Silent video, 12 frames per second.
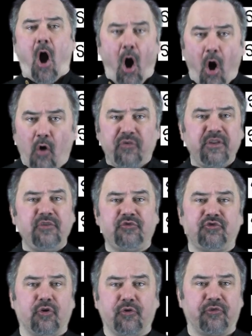all
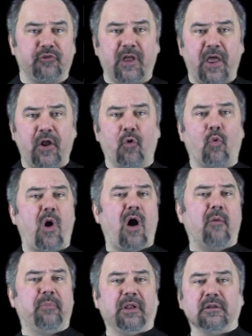these years later
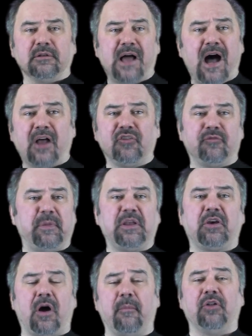while bin Laden's
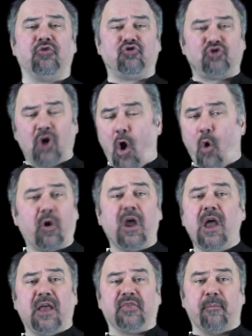become a joke
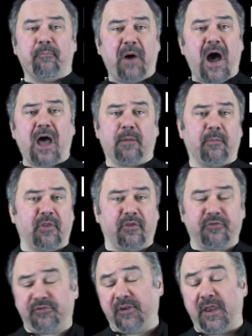at the bottom of the
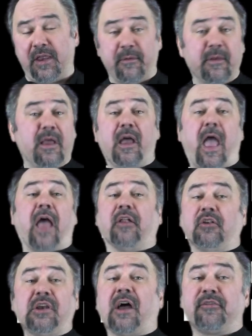sea.
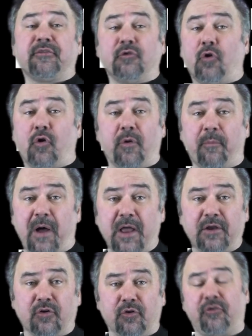And yes, Lorne
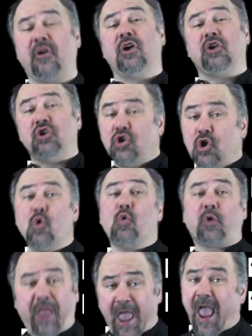Michaels, you
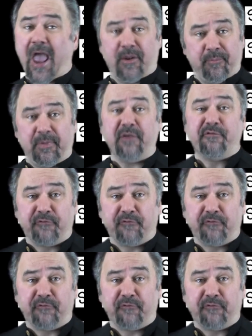can be